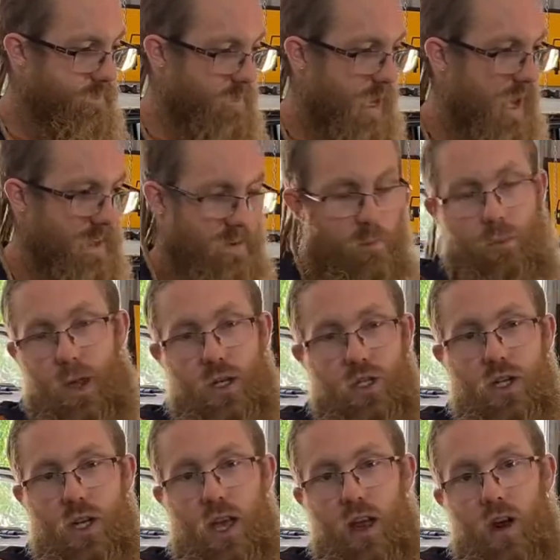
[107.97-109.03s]
it's a bitch
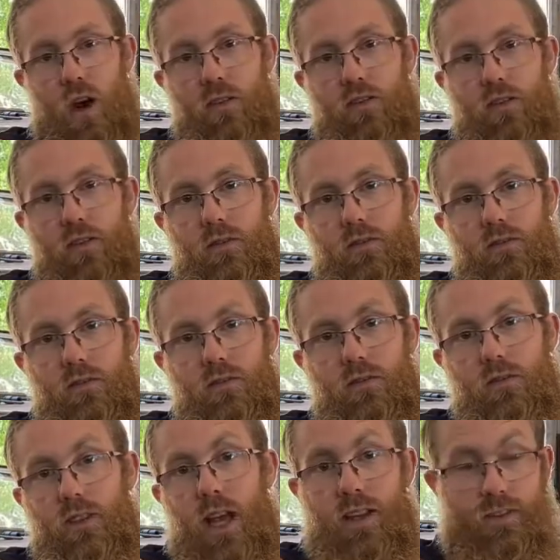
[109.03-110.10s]
to get off.
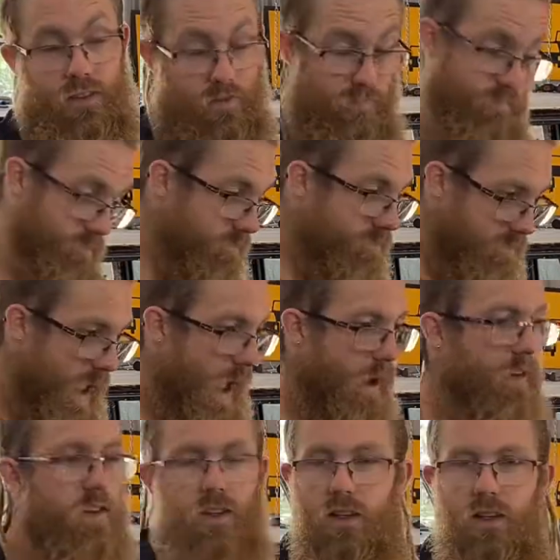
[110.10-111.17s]
It
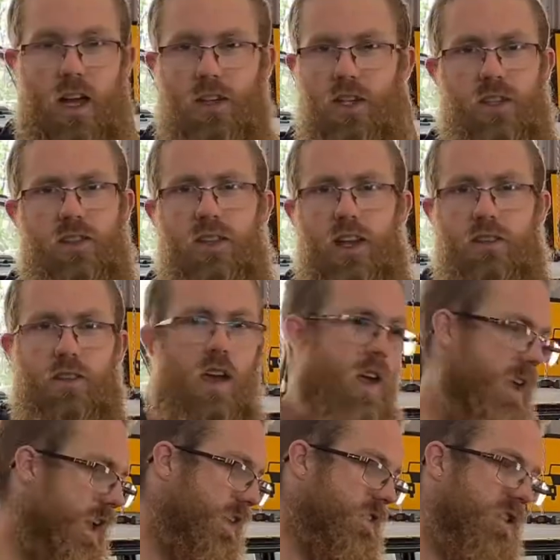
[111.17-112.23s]
just is.
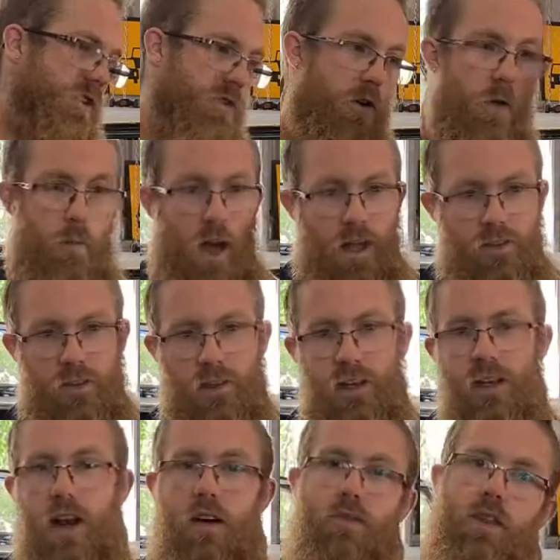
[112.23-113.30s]
It's not too bad to
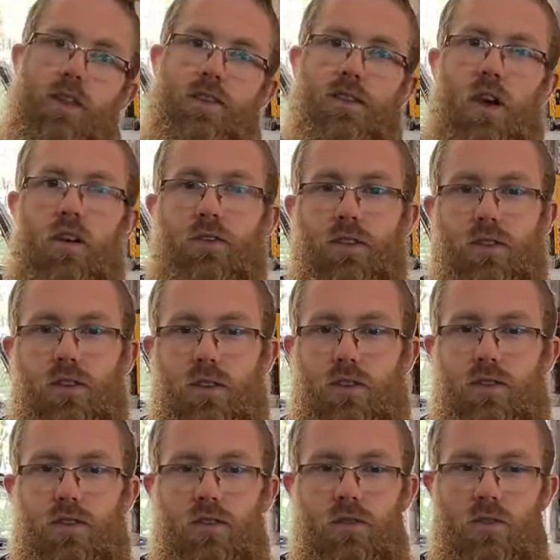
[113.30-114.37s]
clean up for the
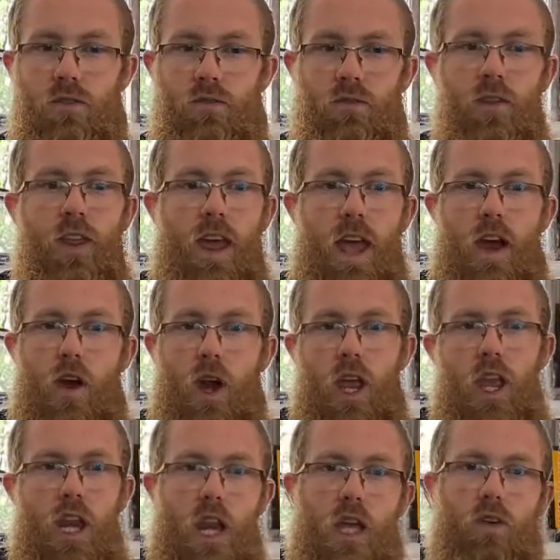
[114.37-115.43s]
surfaces for the area
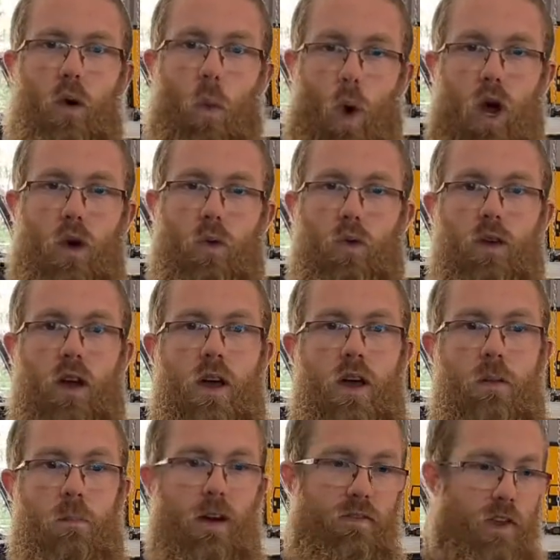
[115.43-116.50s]
you need to weld.
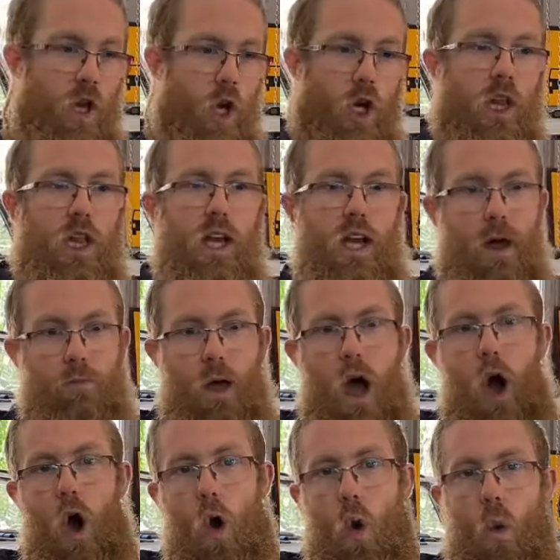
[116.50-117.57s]
But if you got to clean up the
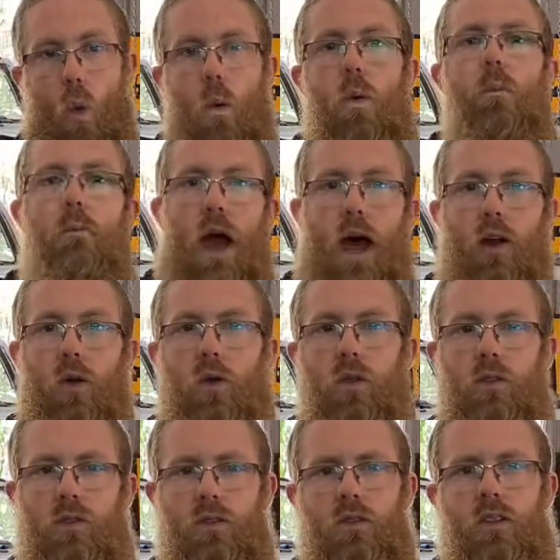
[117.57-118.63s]
whole panel
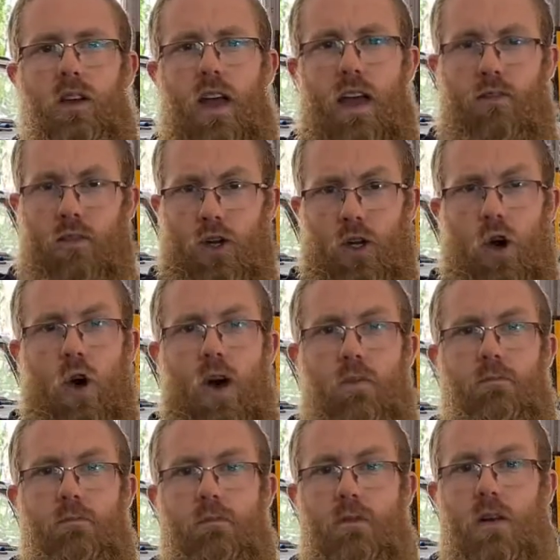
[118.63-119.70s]
every
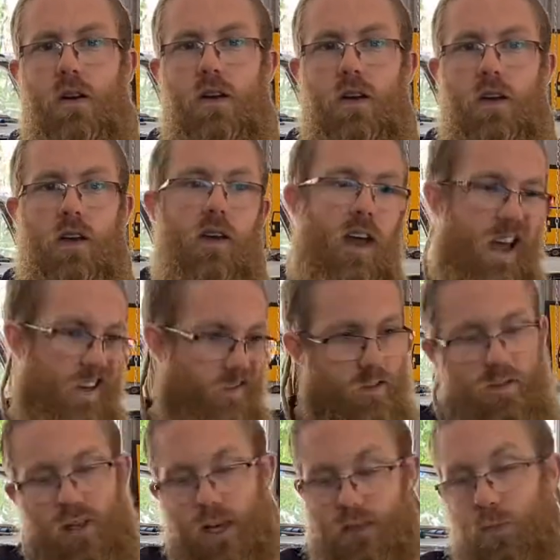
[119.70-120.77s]
time,
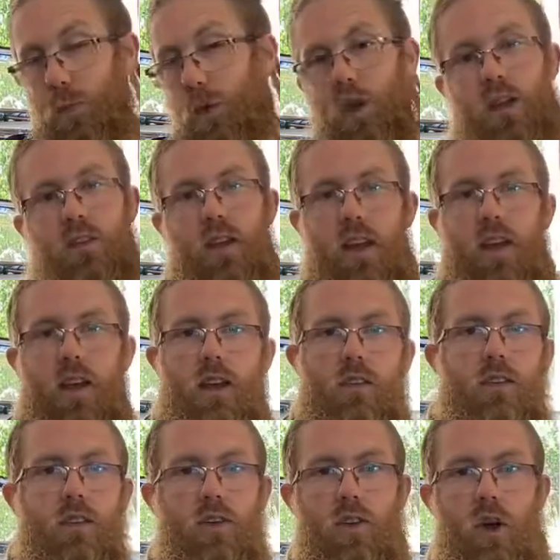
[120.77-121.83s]
it gets pretty
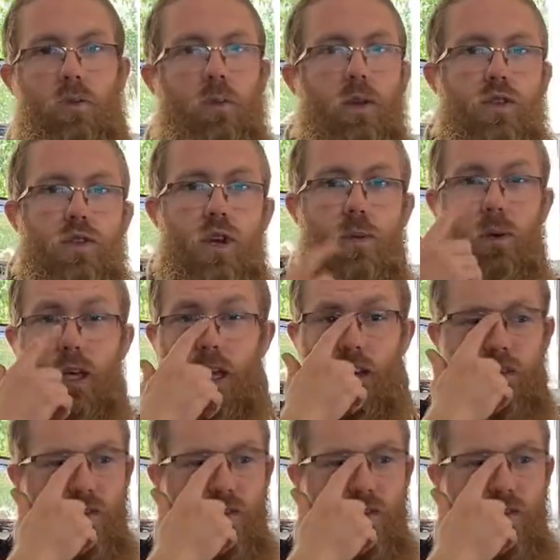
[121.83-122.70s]
tedious and time consuming, and